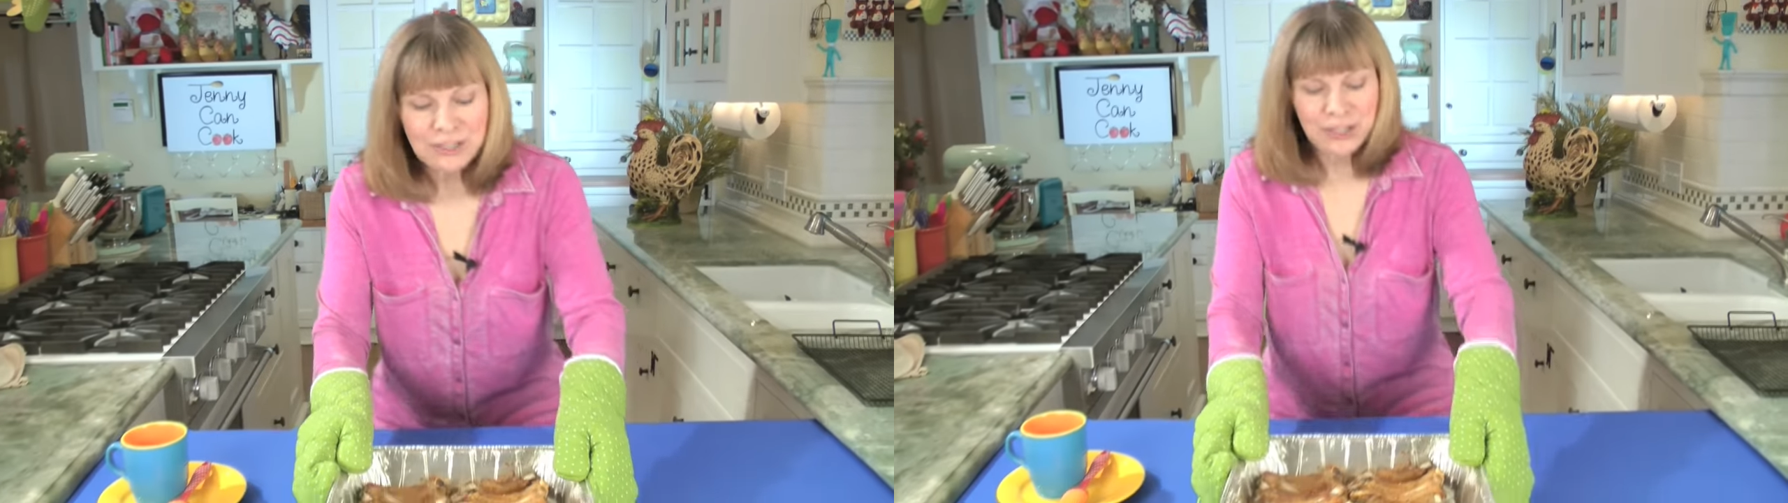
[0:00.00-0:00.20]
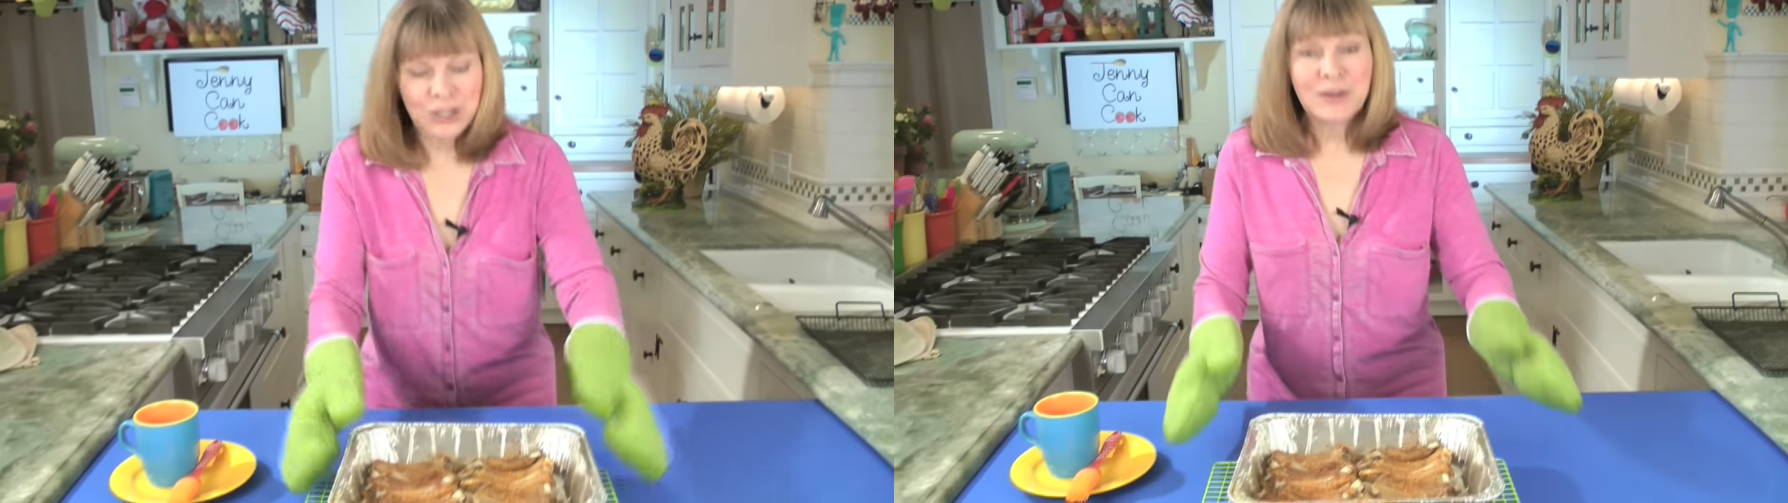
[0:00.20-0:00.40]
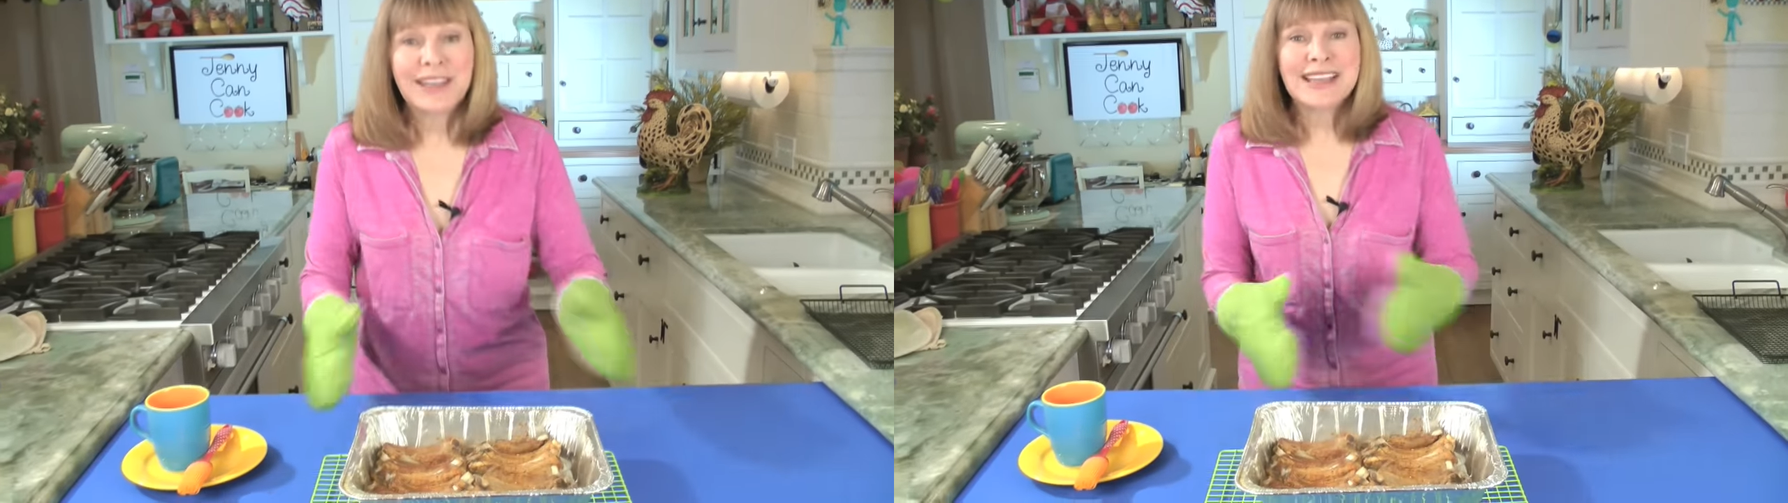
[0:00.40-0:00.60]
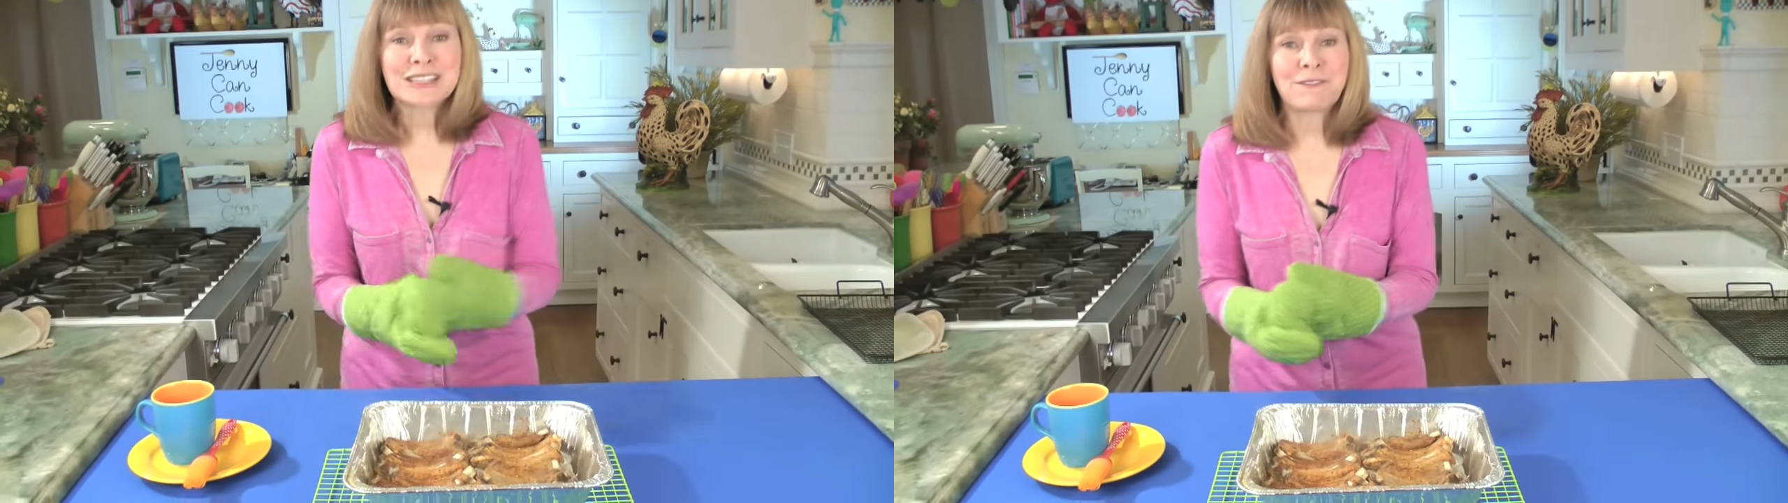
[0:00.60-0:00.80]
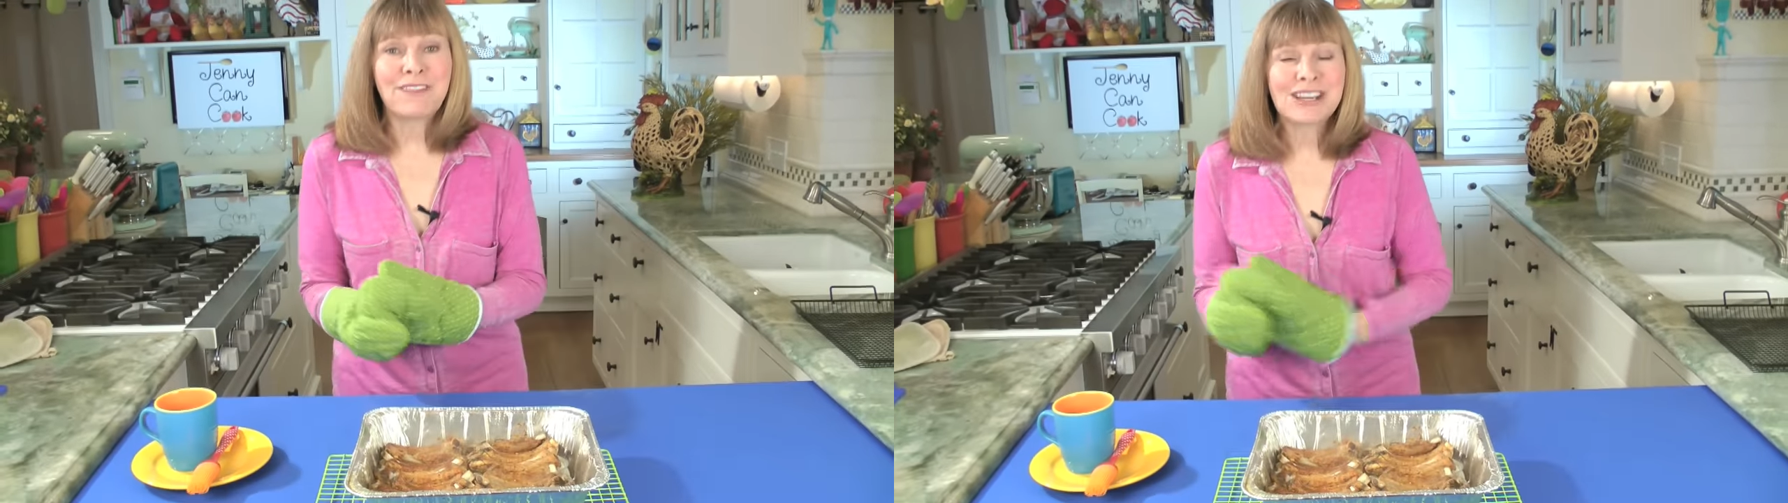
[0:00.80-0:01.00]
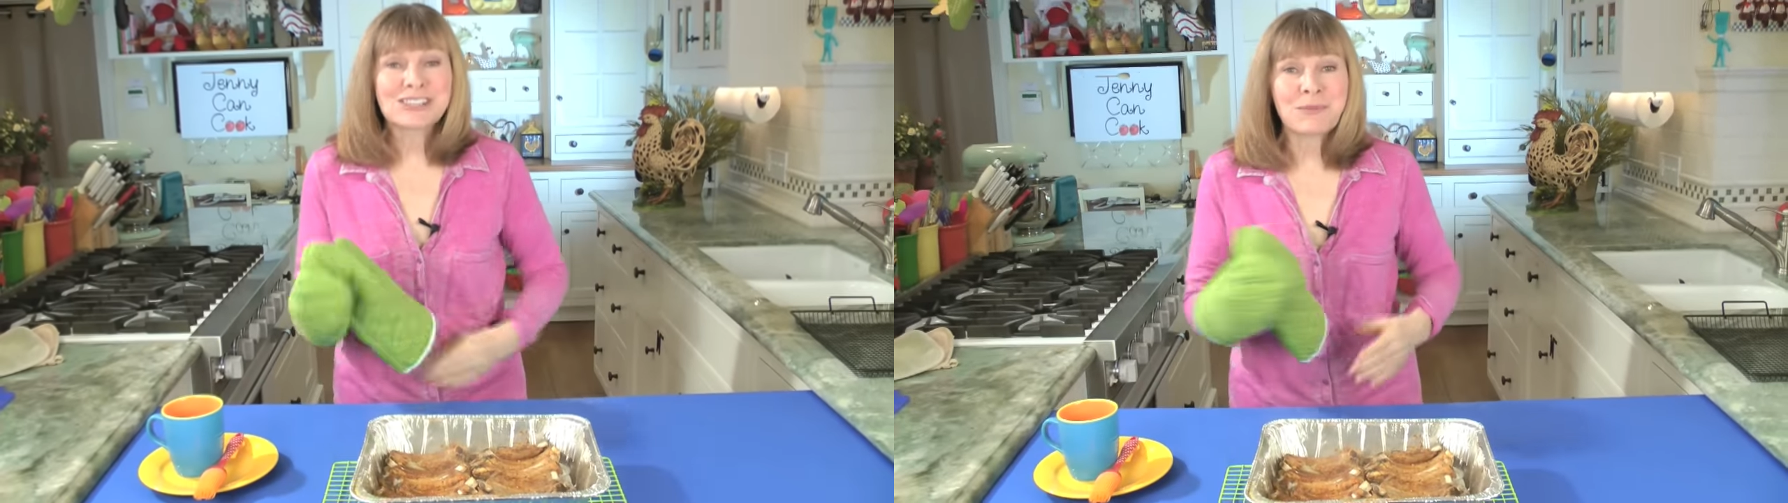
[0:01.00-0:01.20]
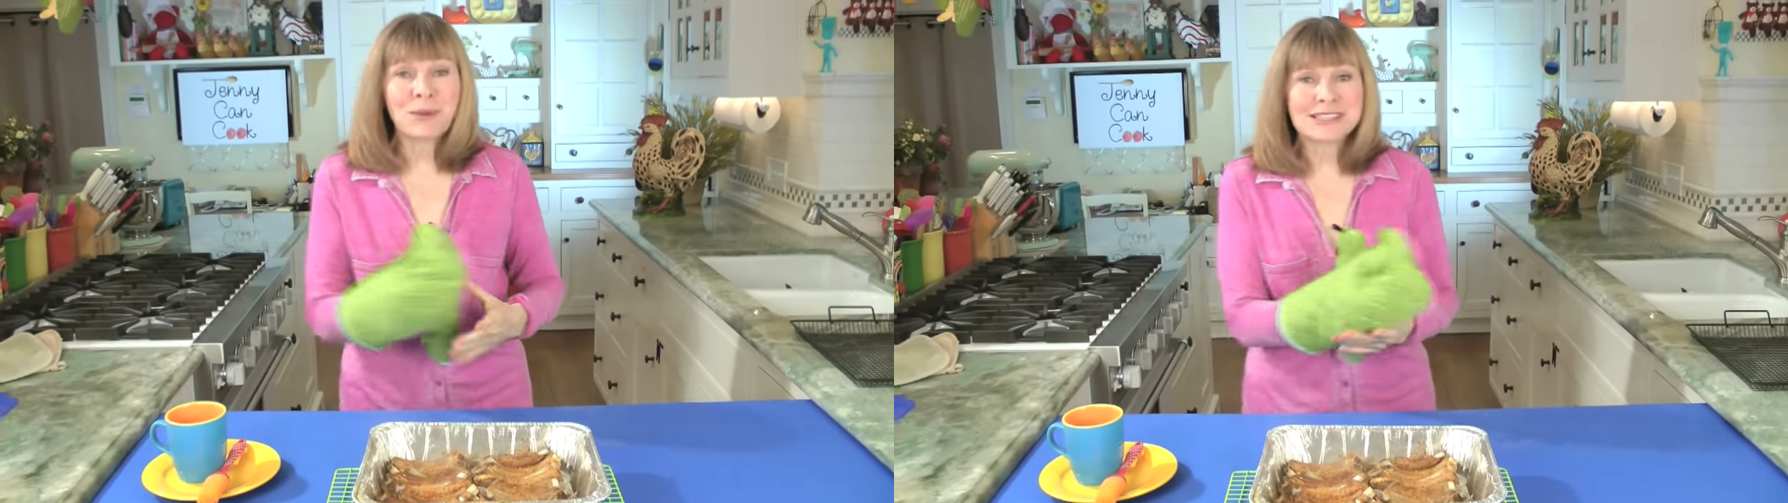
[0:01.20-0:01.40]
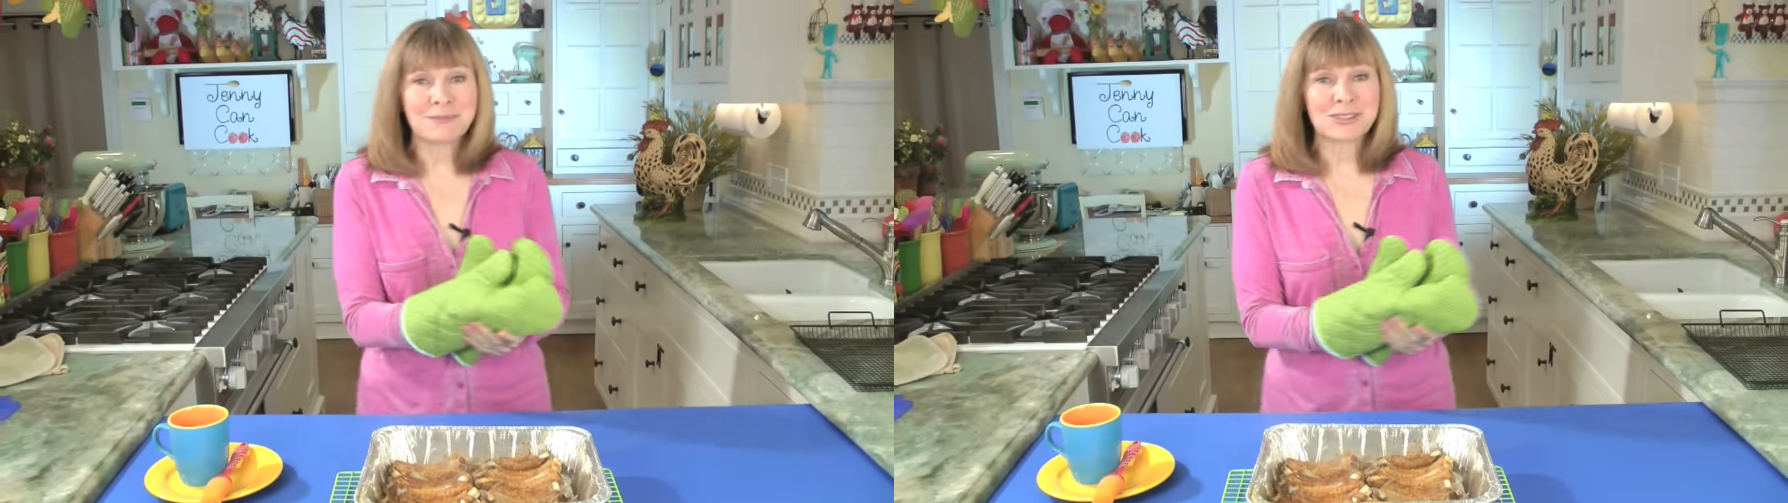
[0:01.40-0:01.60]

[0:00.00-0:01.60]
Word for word: to do is to finish them with